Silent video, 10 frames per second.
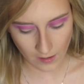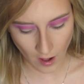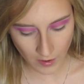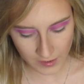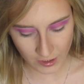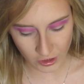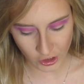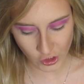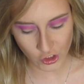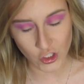colors are
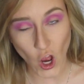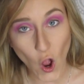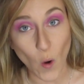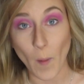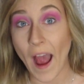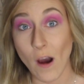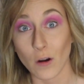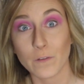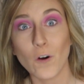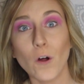just so
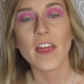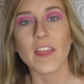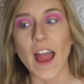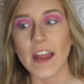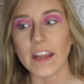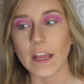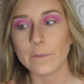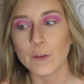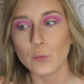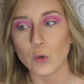powerful that
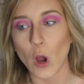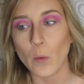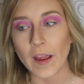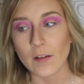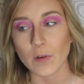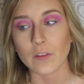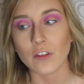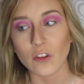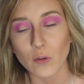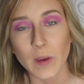if you go in with
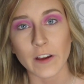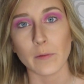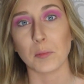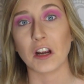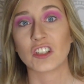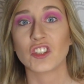too big of a brush,